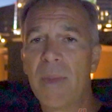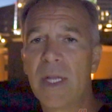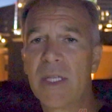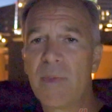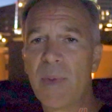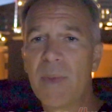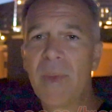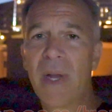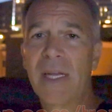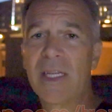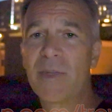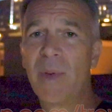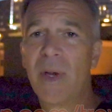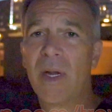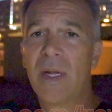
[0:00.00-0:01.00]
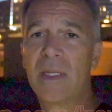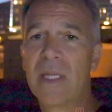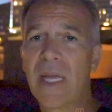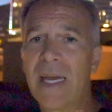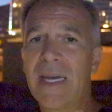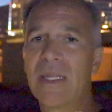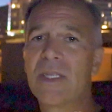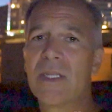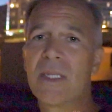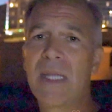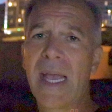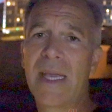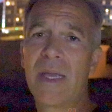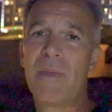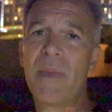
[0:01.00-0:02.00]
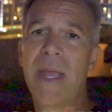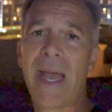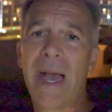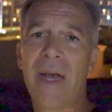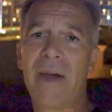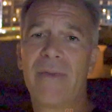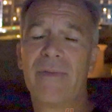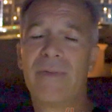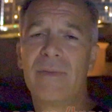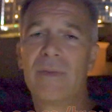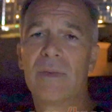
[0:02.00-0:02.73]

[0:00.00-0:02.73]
It's been my experience, and it's taken me out of